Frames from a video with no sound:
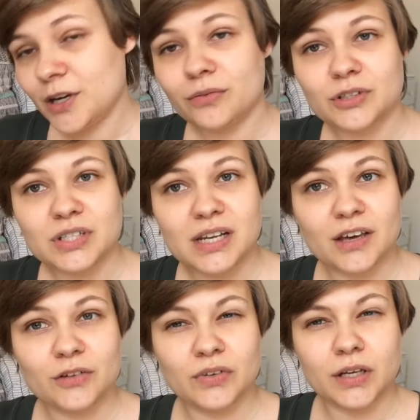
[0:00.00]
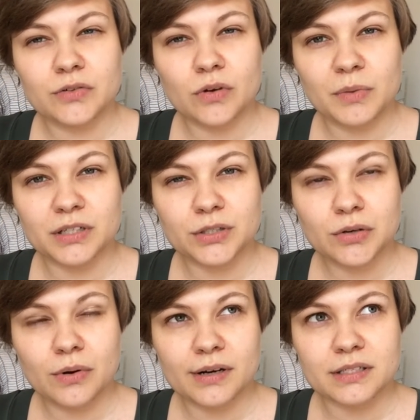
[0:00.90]
me know if there's any other videos you want me to
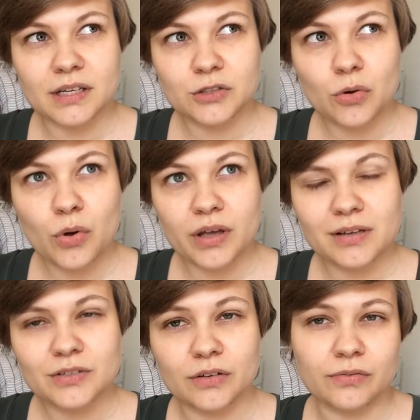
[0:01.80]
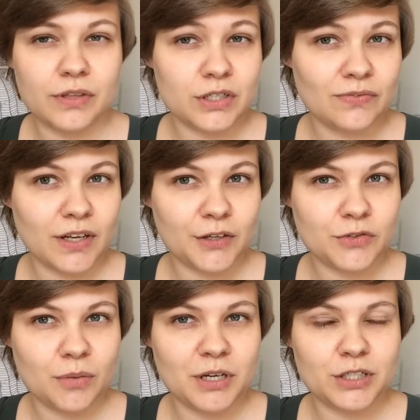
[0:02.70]
do on essential oils, or if there's
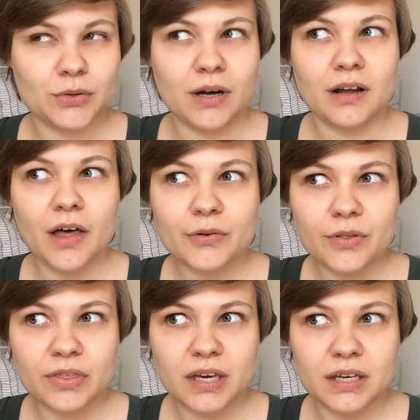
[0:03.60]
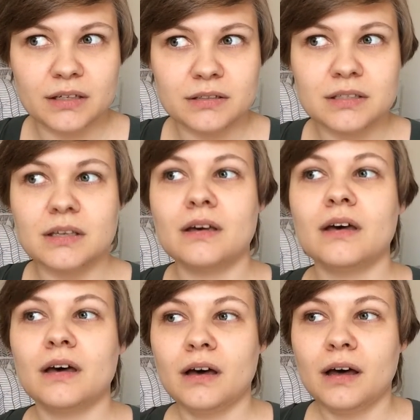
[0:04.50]
videos you want me to do on other things.
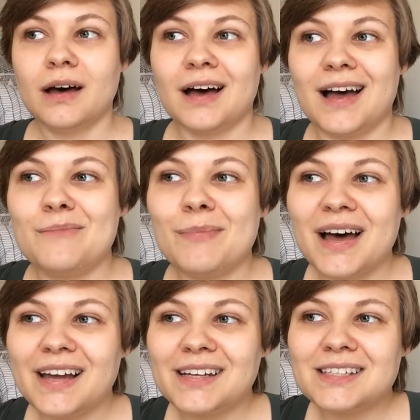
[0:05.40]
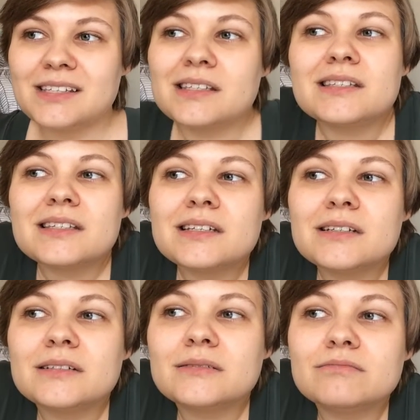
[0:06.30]
I might
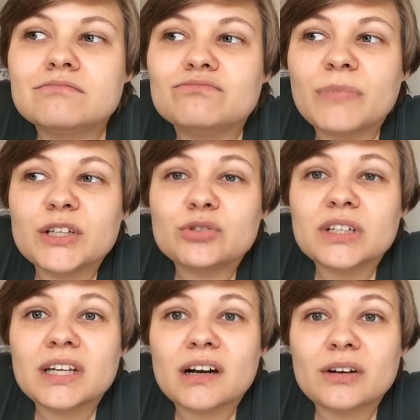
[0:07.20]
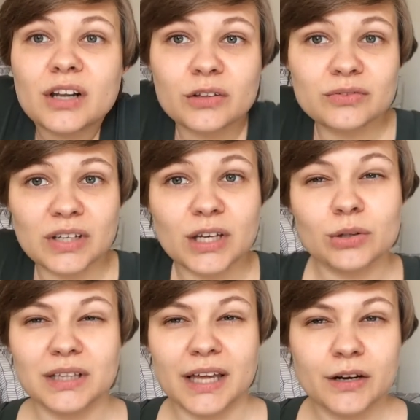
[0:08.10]
try and get out another
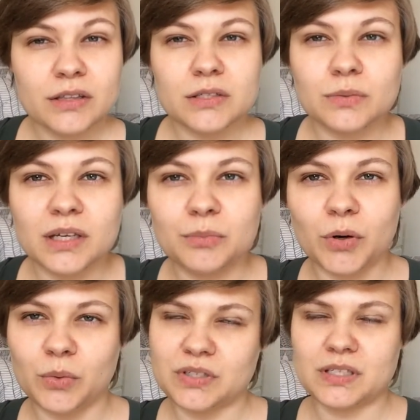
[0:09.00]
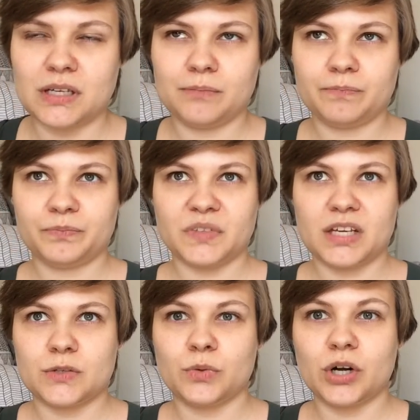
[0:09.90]
video later this week, but we'll see,
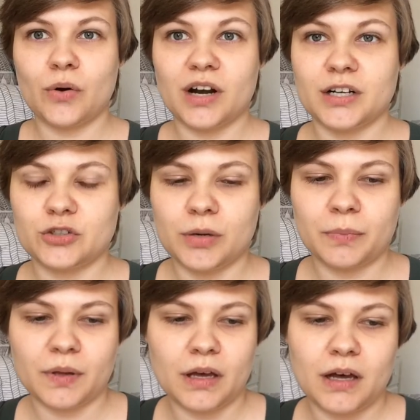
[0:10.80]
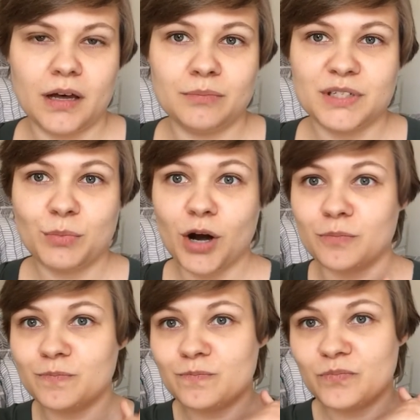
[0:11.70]
because we're going on a trip tomorrow
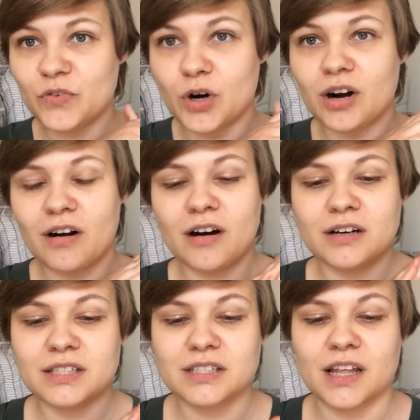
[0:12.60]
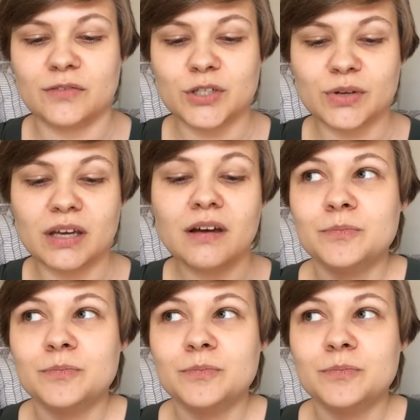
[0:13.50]
for our 6th anniversary.